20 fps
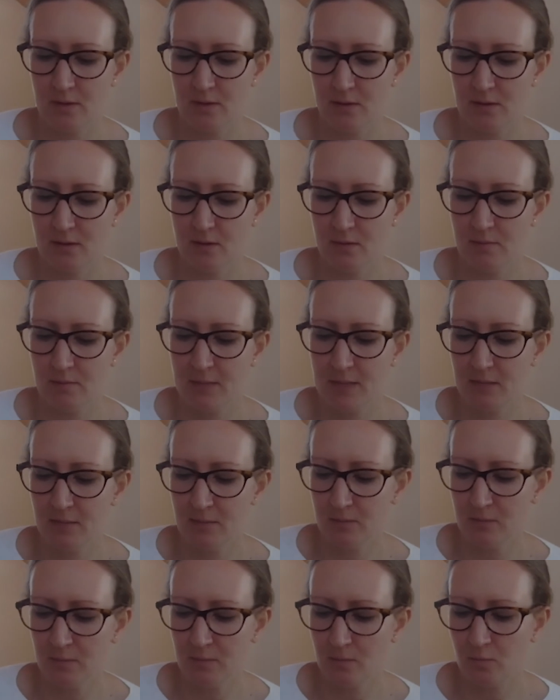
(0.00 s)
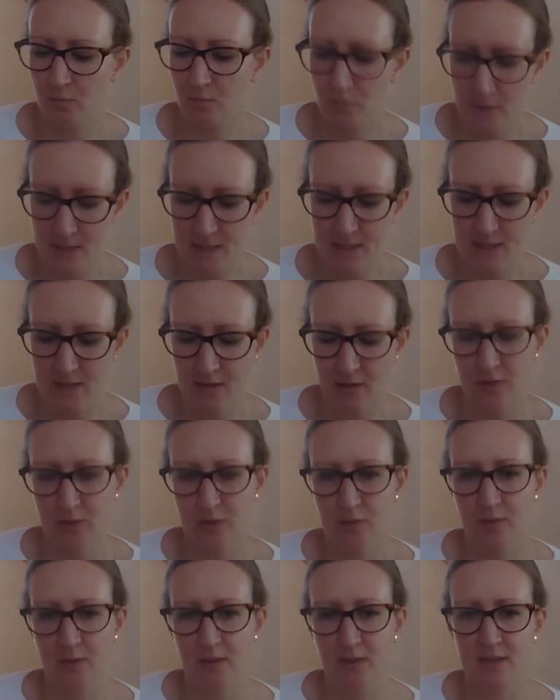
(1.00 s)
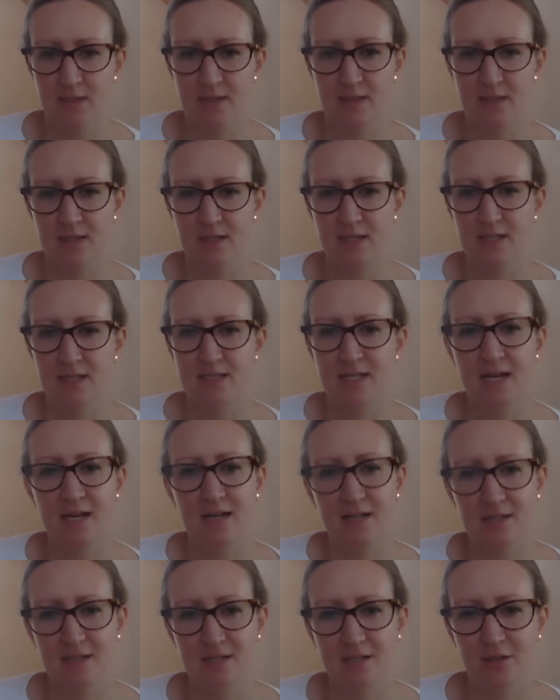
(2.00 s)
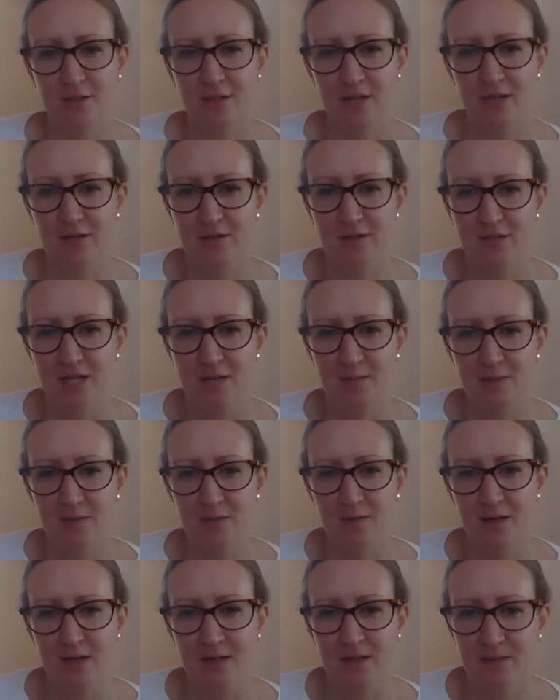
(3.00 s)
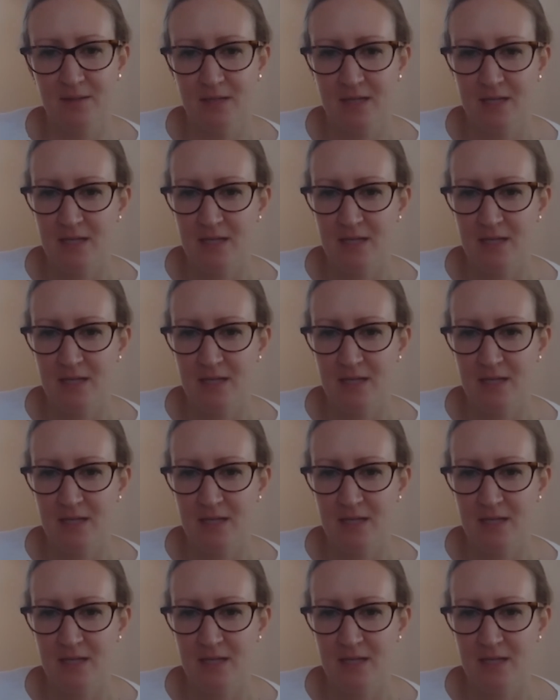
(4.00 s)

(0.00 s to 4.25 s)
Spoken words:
the main reason you're doing this is it's not necessarily entertainment, right?